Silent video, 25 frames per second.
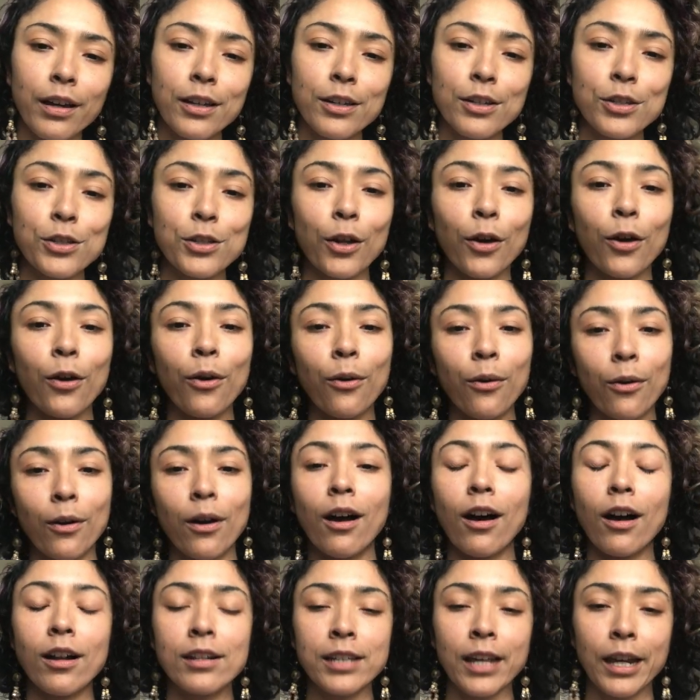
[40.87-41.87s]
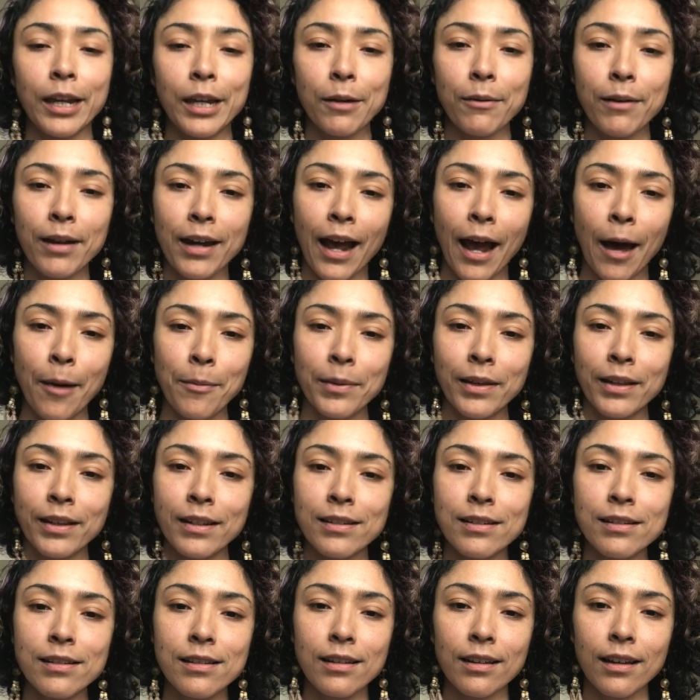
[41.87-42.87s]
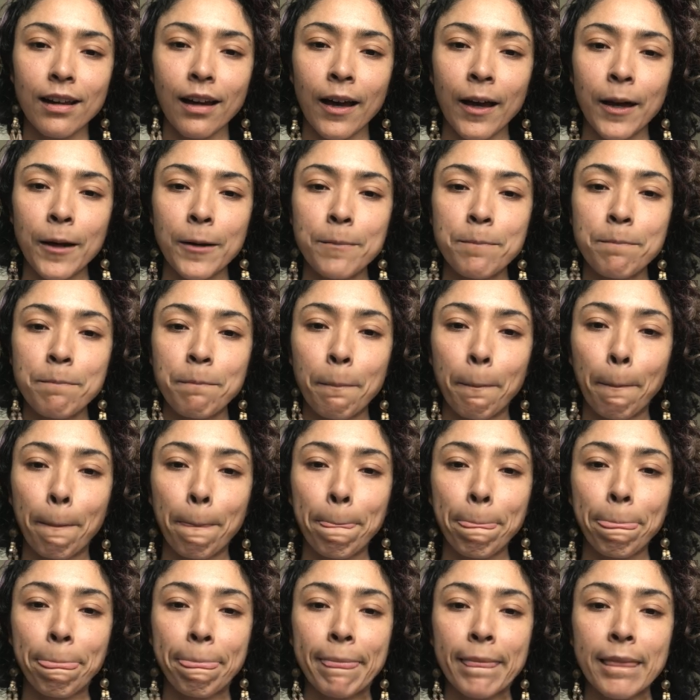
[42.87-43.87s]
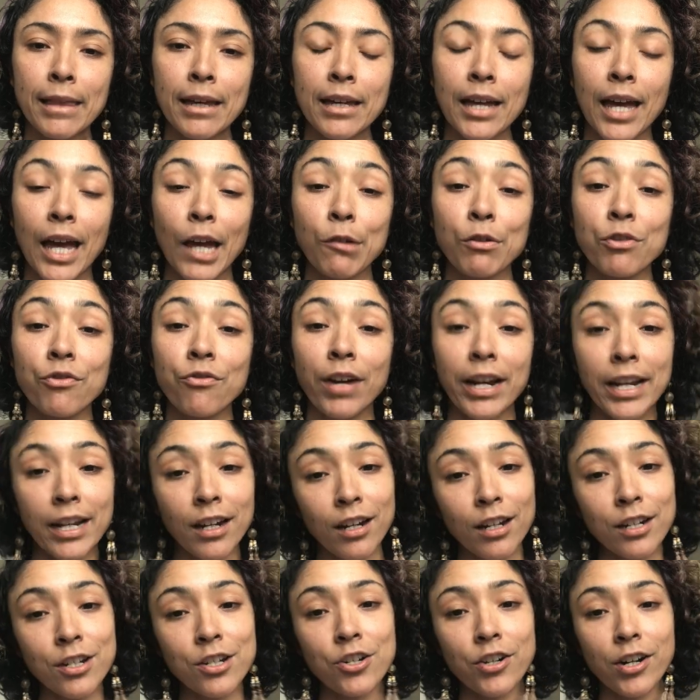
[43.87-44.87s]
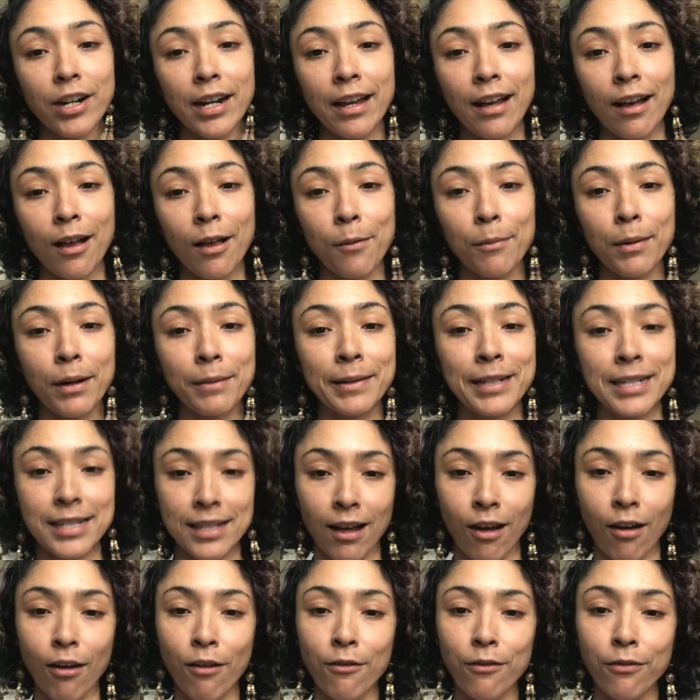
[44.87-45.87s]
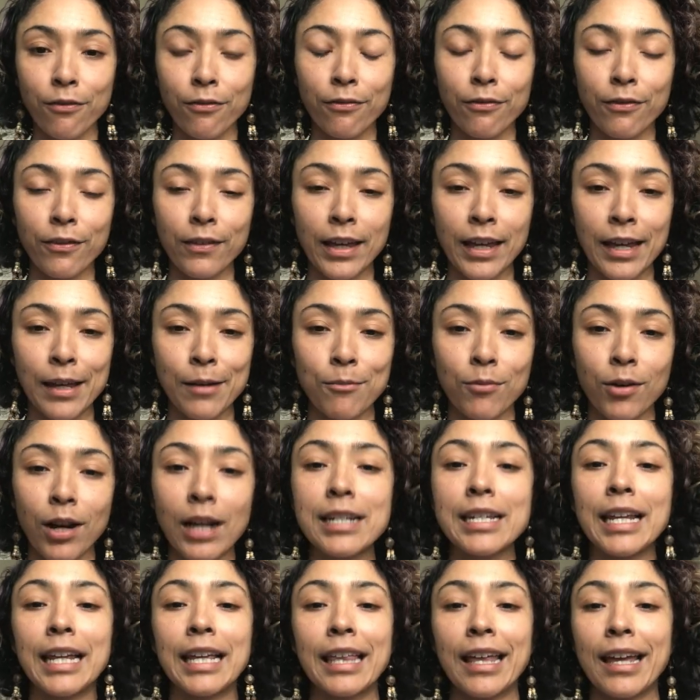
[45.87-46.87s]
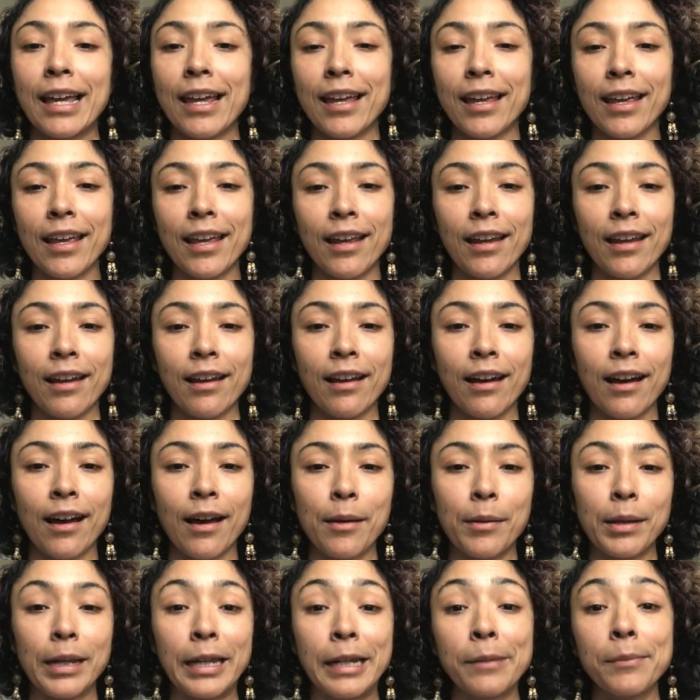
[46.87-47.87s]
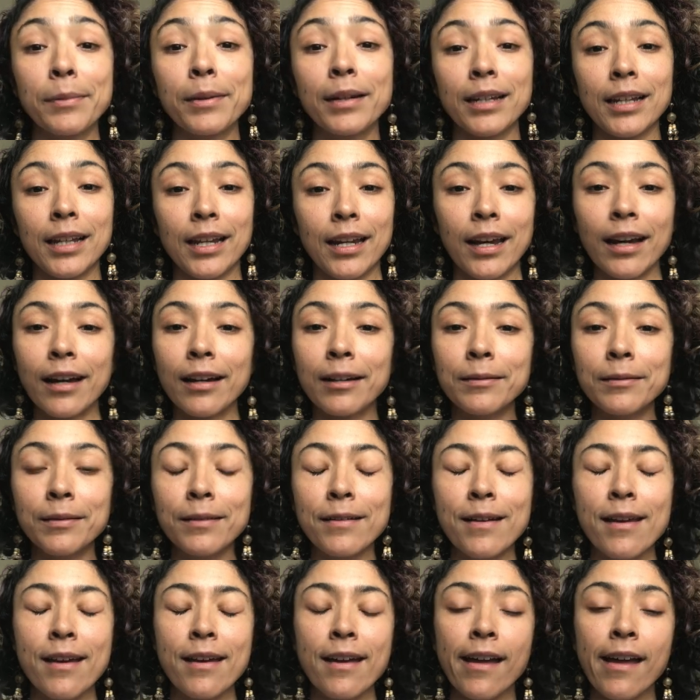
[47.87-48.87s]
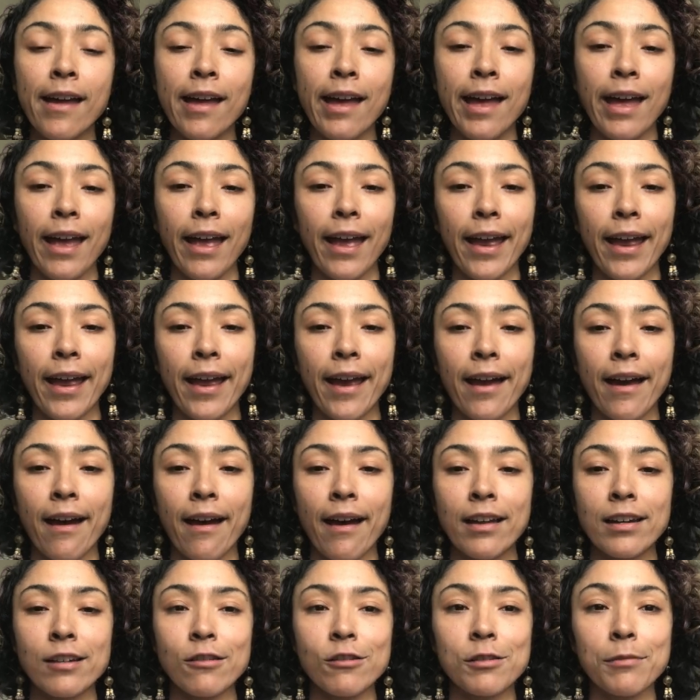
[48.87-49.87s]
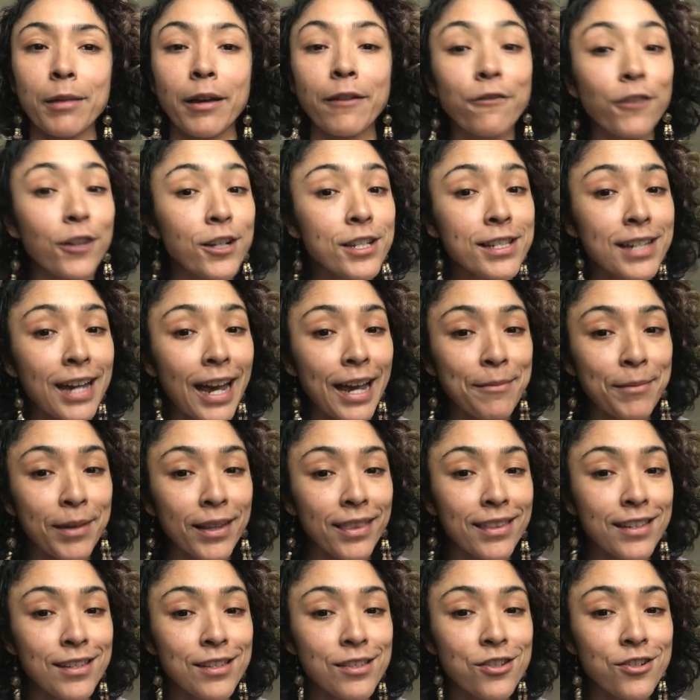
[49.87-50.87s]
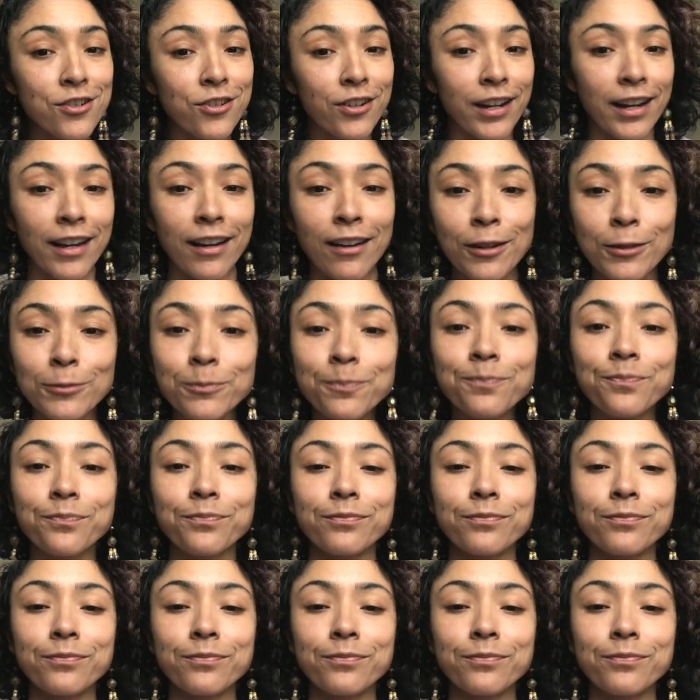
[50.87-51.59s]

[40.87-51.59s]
So I'll tell you what happened. I was running on a trail by myself in broad daylight in Bonita, and it was my first time at this trail.